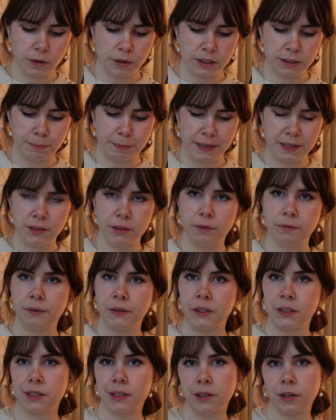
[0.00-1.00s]
the spindle
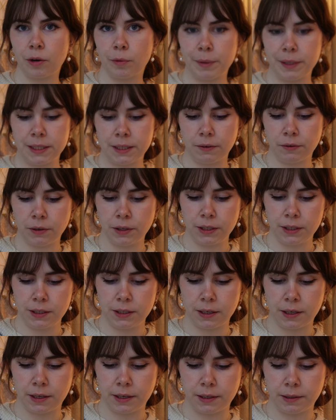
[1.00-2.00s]
feels a little bit different.
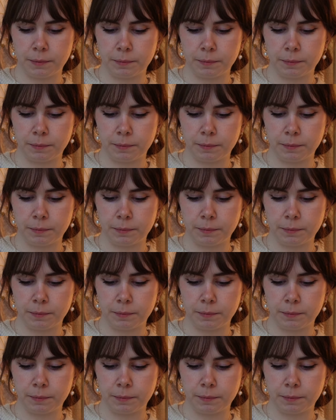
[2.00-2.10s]
I